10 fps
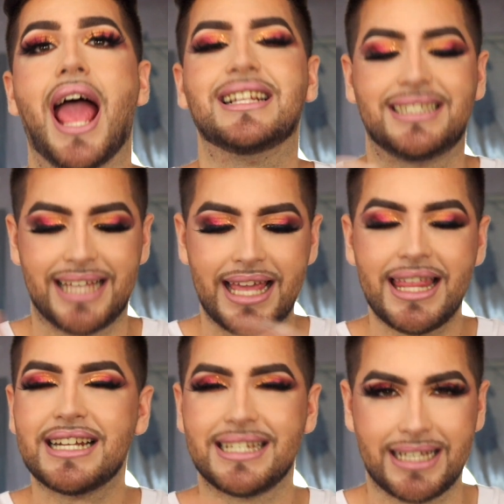and say
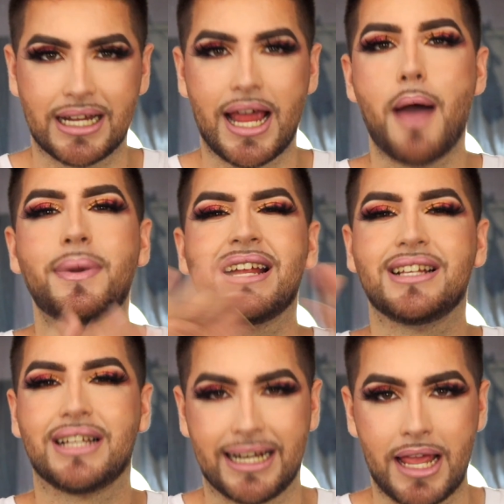that it's gonna happen
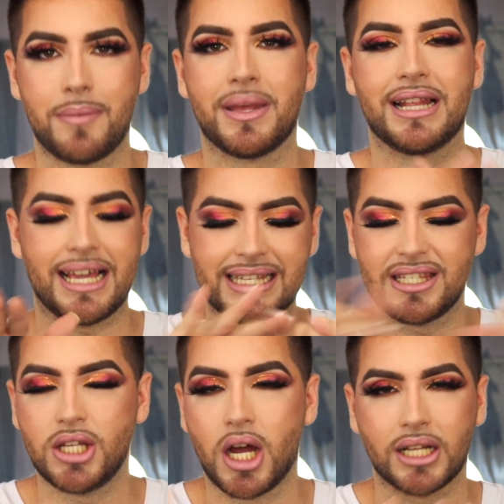and claim it like it's
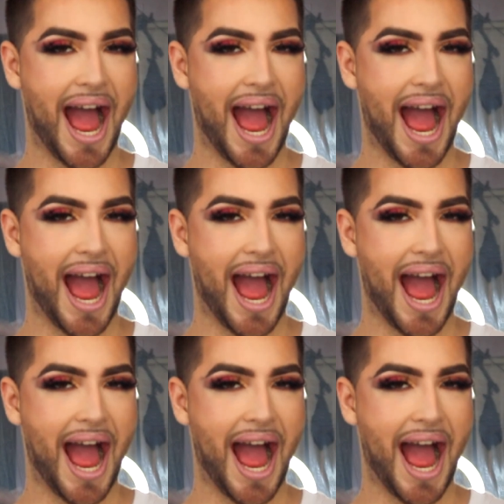done.